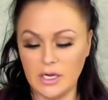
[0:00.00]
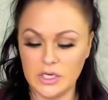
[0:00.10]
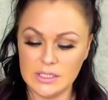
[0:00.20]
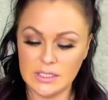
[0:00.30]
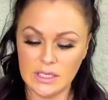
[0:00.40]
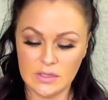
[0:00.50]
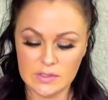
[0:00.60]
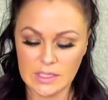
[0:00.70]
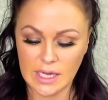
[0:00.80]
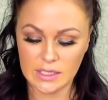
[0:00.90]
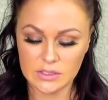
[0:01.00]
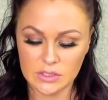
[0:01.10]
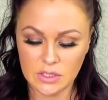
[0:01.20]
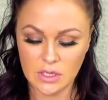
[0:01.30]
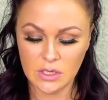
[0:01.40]
Aries, Leo, Sag,
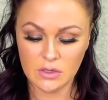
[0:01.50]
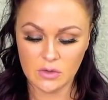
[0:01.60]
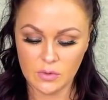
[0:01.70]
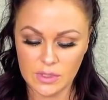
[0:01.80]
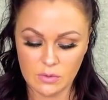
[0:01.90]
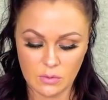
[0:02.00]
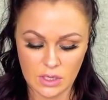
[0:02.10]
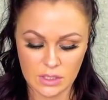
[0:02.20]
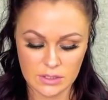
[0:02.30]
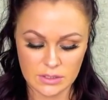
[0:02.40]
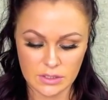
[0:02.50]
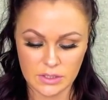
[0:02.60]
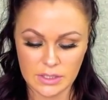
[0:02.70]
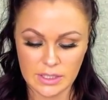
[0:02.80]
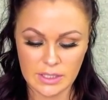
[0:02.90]
Queen of Wands.
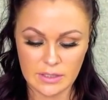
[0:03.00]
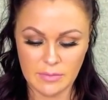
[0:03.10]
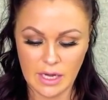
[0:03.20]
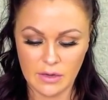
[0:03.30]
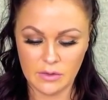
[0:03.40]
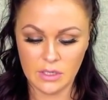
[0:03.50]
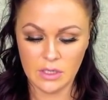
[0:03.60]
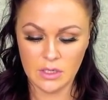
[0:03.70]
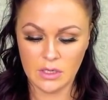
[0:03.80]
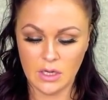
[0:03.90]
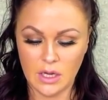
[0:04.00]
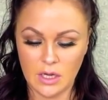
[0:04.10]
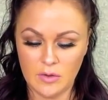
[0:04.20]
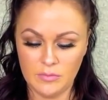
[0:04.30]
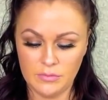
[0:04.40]
You're thinking about
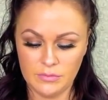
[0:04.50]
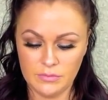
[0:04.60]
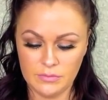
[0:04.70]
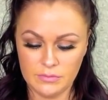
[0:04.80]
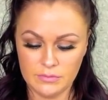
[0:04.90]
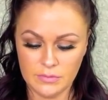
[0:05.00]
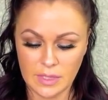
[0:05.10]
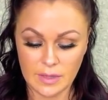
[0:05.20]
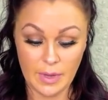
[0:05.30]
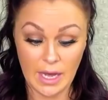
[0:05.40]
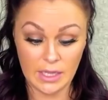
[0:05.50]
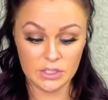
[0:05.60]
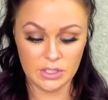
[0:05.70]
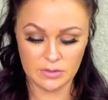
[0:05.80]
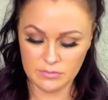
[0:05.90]
um, the
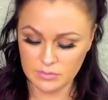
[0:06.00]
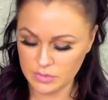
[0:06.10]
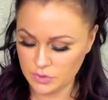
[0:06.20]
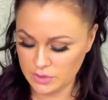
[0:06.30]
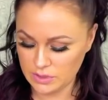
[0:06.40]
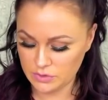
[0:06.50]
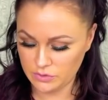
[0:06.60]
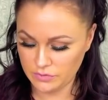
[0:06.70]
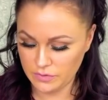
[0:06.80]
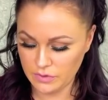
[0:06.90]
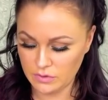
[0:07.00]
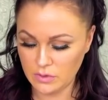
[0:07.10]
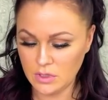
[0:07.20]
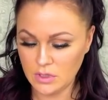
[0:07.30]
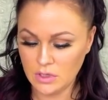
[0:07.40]
passion between the two of you
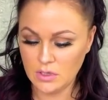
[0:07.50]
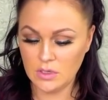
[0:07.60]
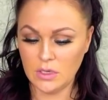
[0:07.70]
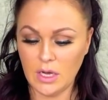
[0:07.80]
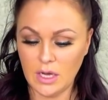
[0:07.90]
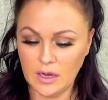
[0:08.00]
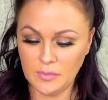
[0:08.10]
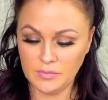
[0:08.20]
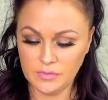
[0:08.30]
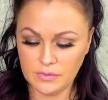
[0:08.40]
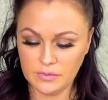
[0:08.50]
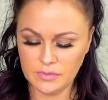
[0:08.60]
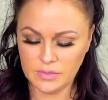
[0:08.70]
um,